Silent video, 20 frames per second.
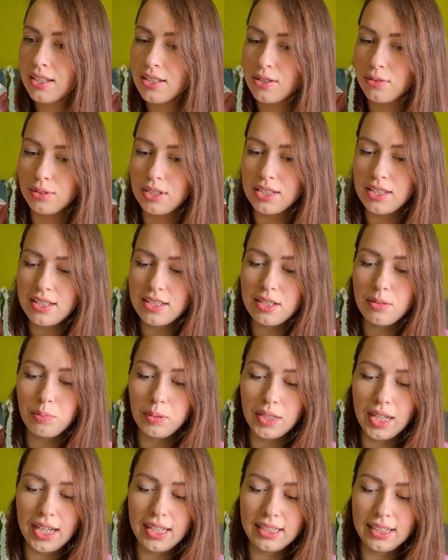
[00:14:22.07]
So this is the
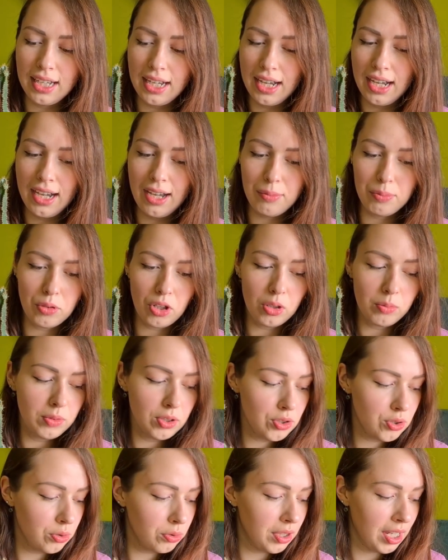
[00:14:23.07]
plan. I
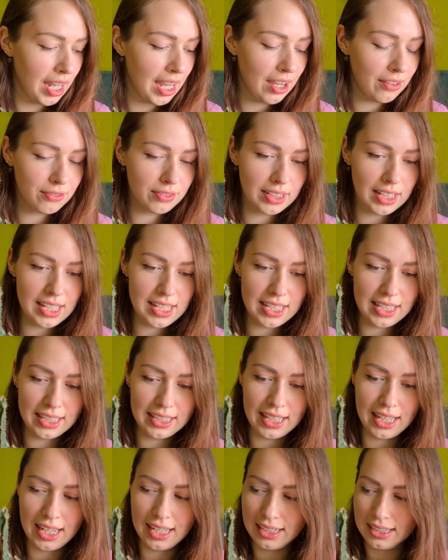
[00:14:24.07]
probably should have
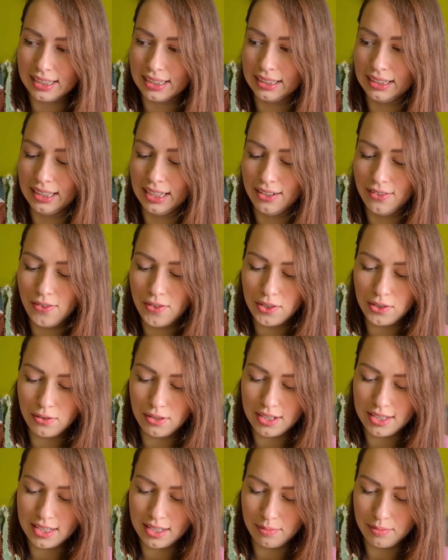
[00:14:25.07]
taken gloves
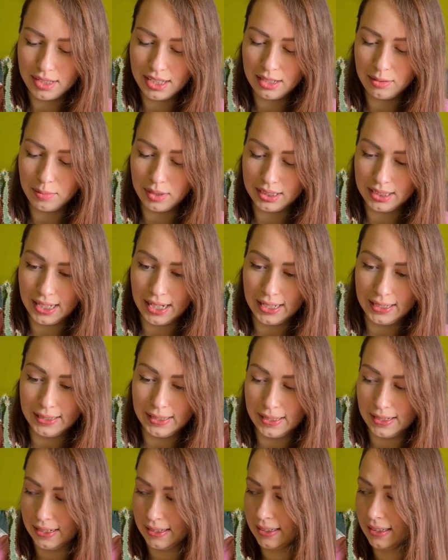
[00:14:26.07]
or something, but I
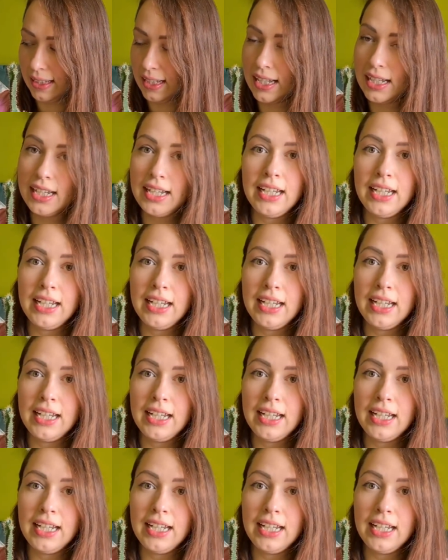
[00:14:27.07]
didn't,